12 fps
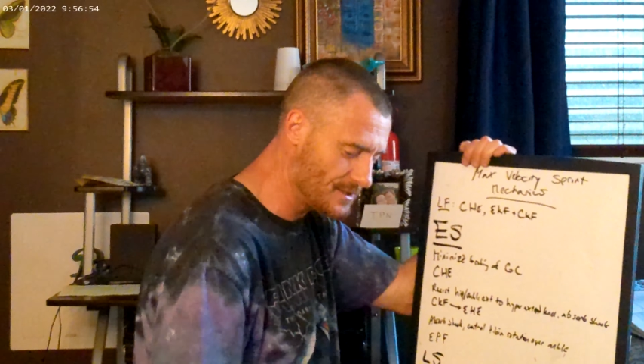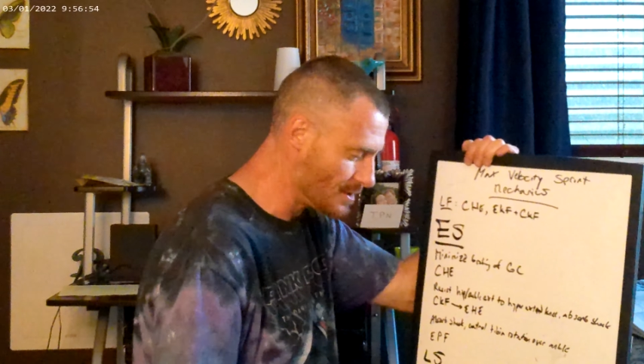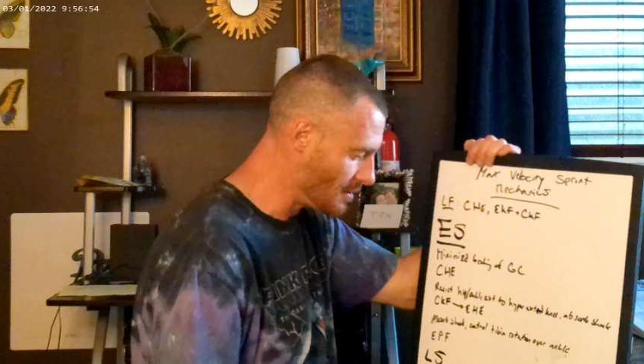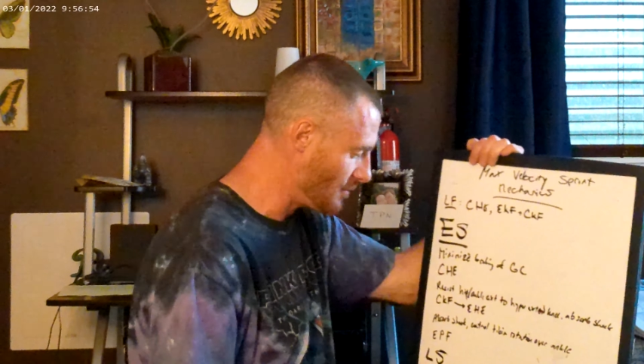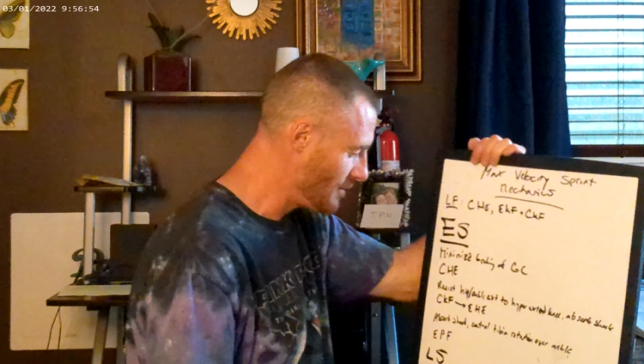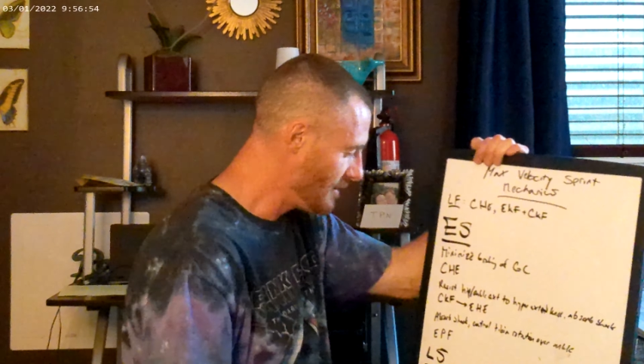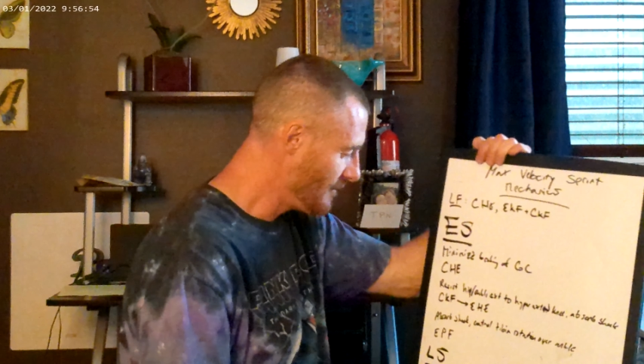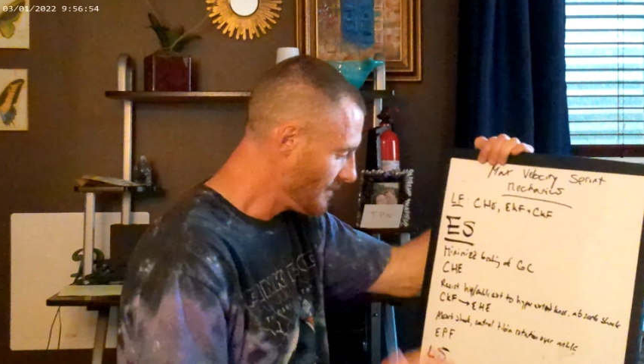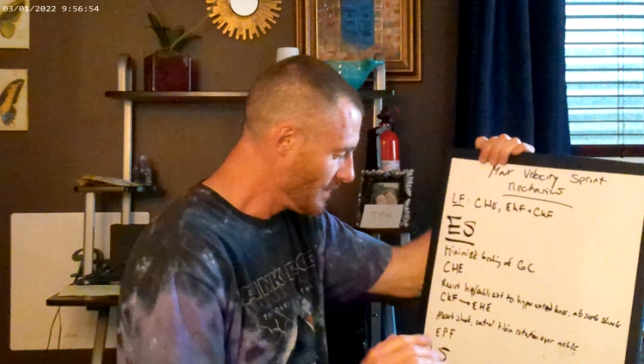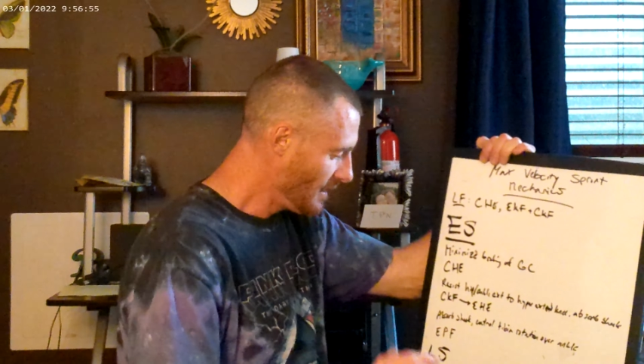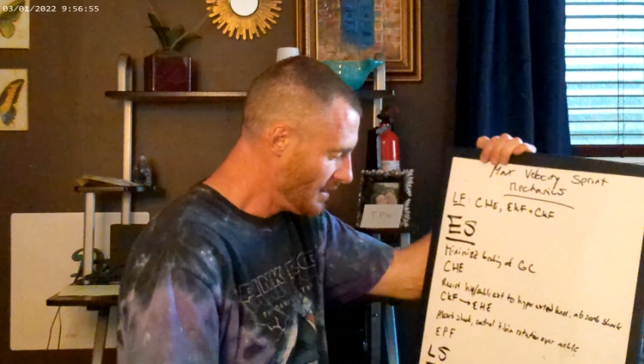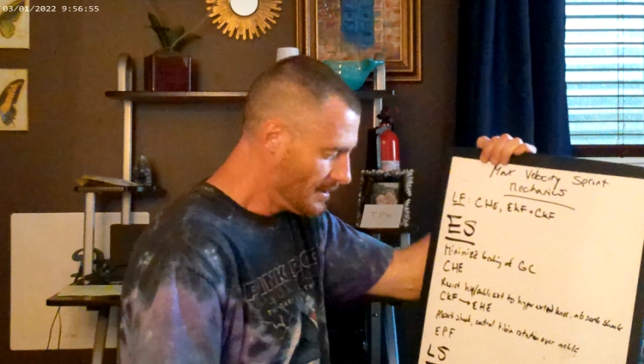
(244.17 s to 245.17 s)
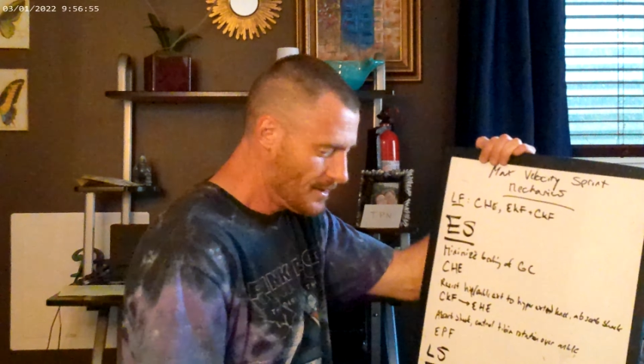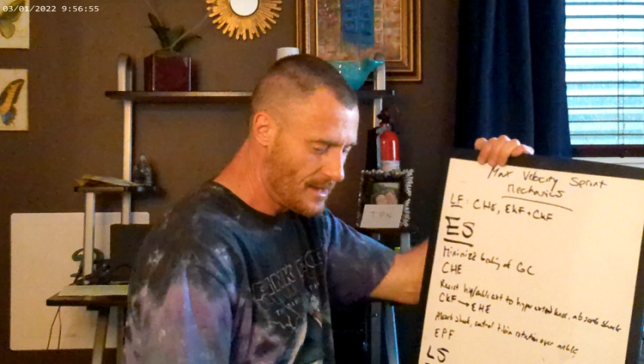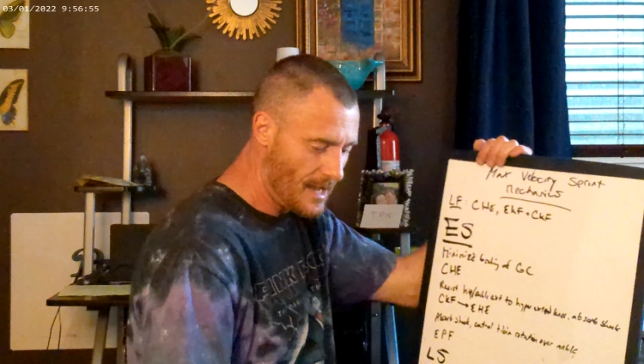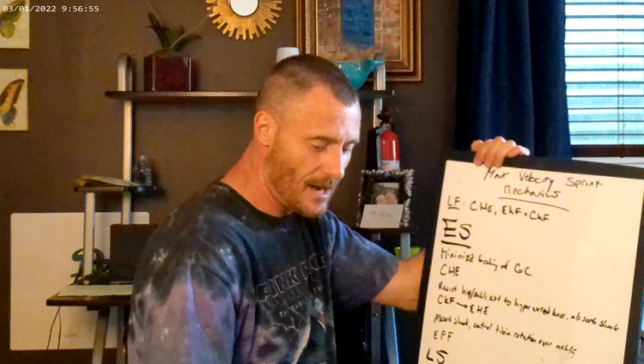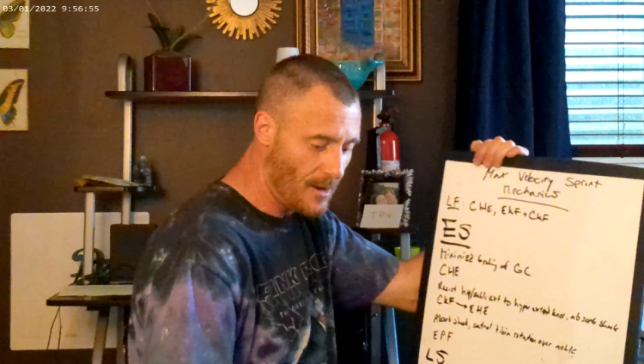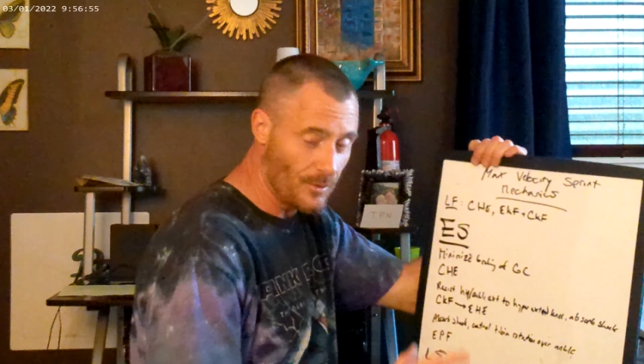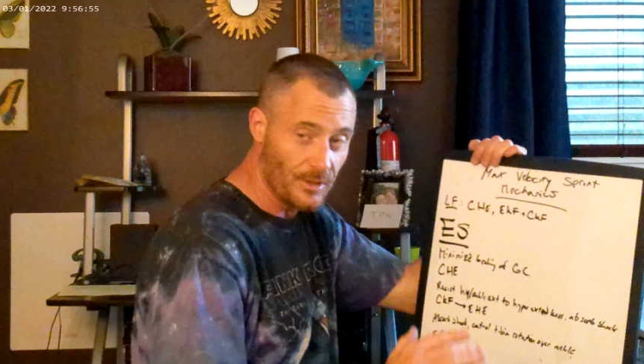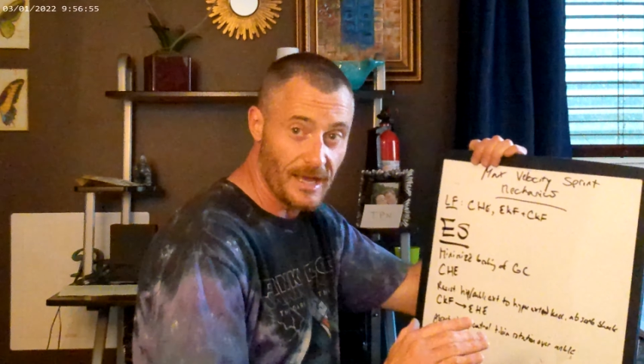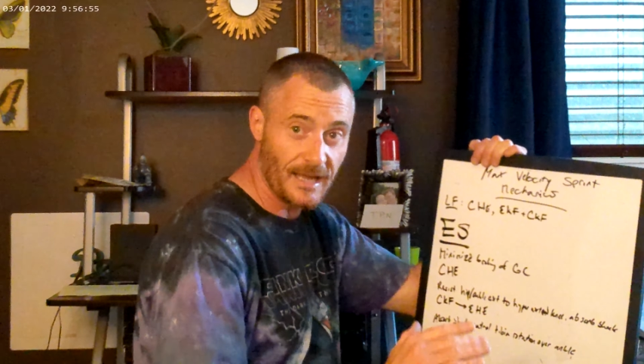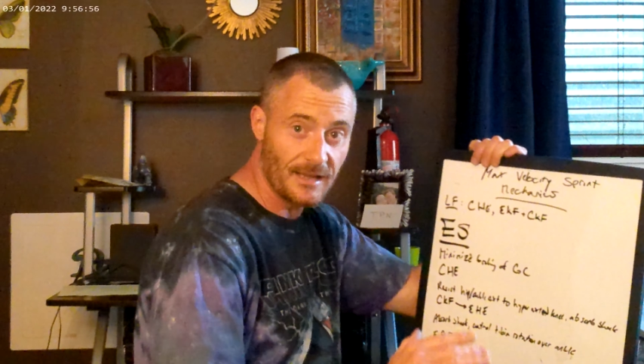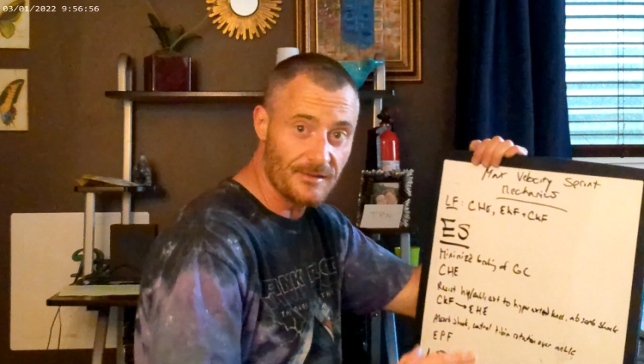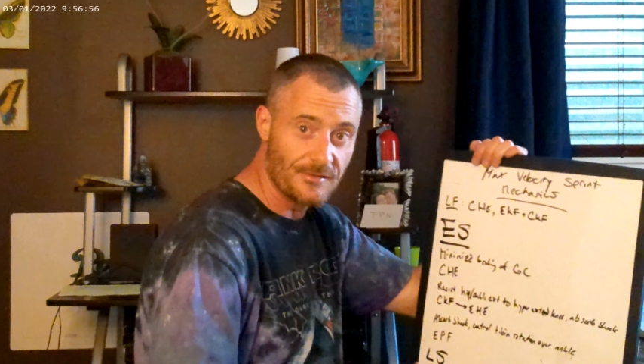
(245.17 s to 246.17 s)
So our
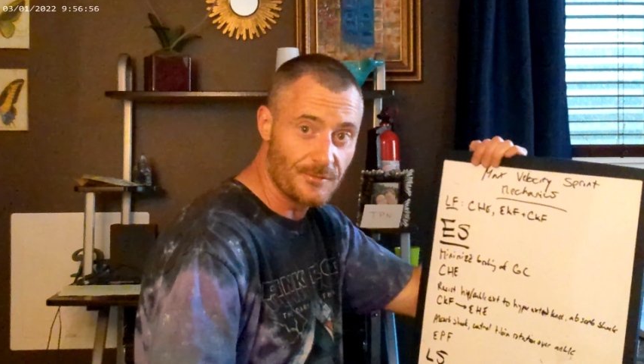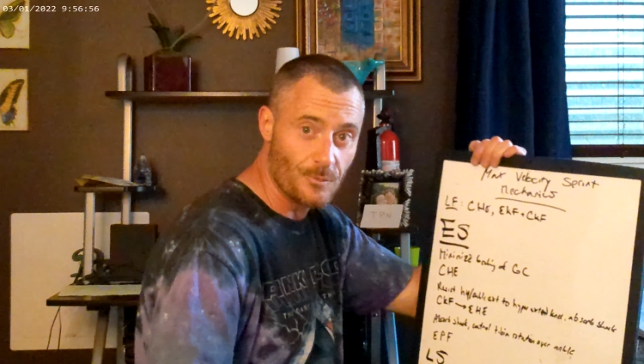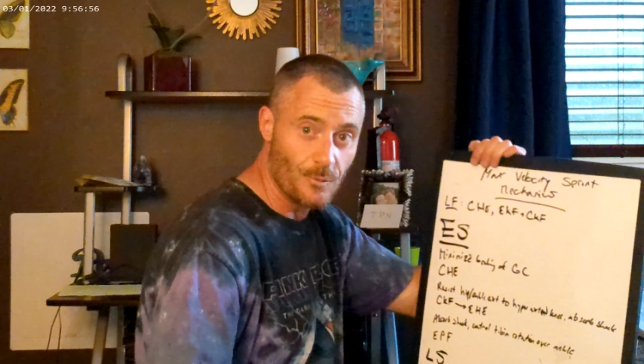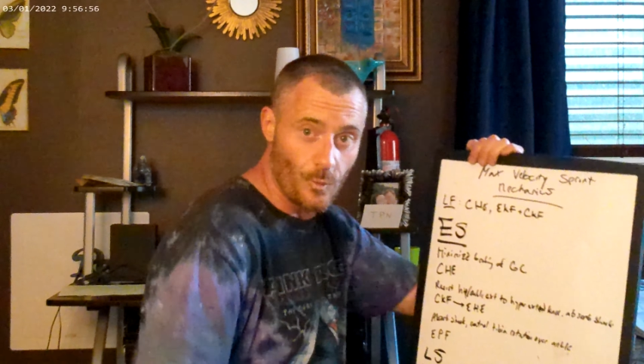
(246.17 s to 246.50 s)
leg is